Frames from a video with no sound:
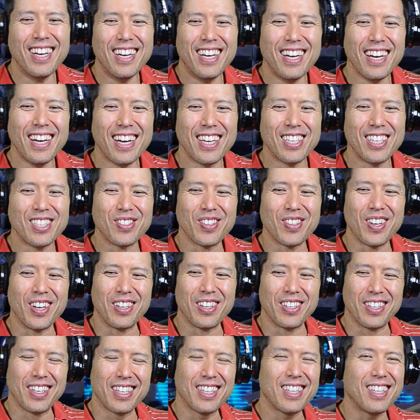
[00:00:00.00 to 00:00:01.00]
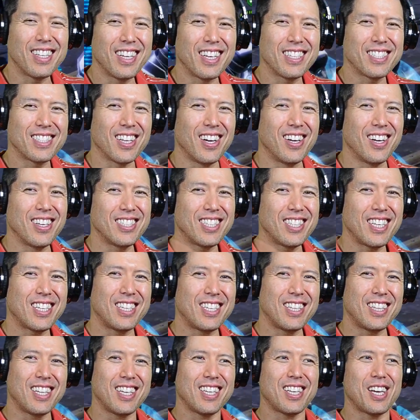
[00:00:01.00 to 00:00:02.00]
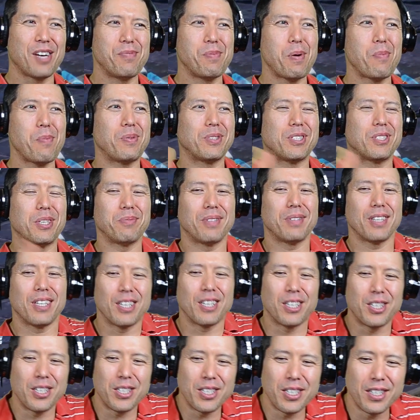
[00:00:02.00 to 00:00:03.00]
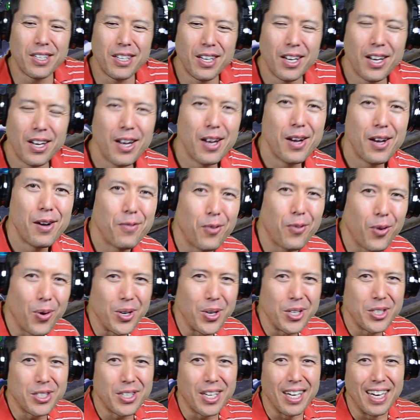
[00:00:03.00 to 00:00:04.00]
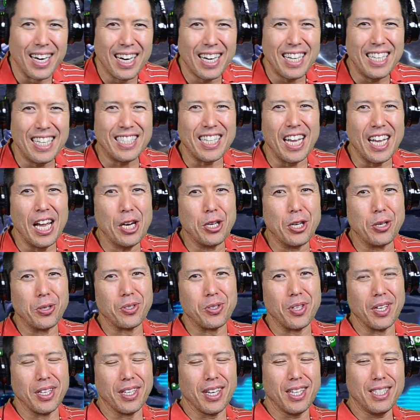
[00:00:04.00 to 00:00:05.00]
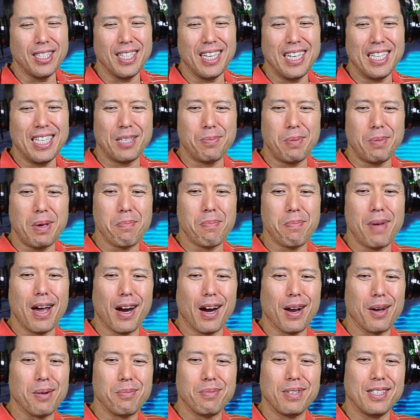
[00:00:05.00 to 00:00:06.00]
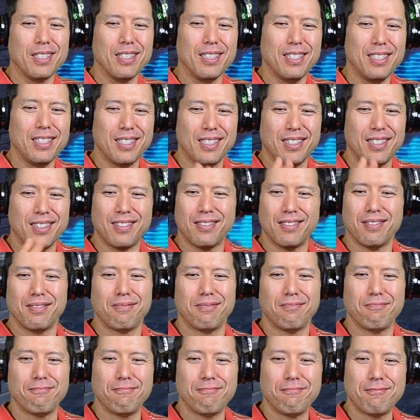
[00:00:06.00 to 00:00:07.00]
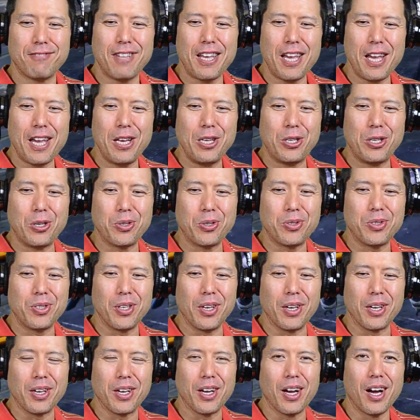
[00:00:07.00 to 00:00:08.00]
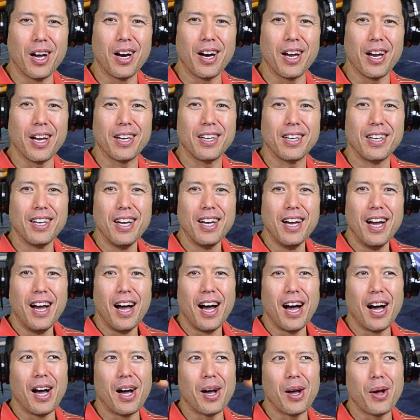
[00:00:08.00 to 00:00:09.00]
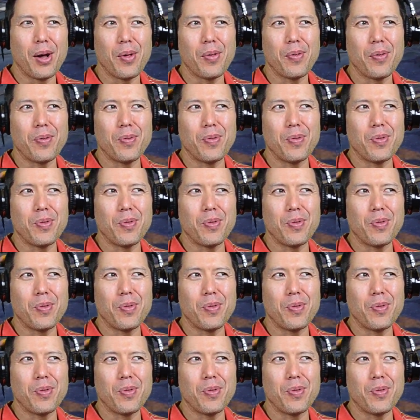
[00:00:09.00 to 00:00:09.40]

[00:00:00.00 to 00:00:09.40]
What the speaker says: as well, as long as they come up with something good for his kid. At least interesting. Doesn't need to be meta, but at least interesting. Yeah. All right.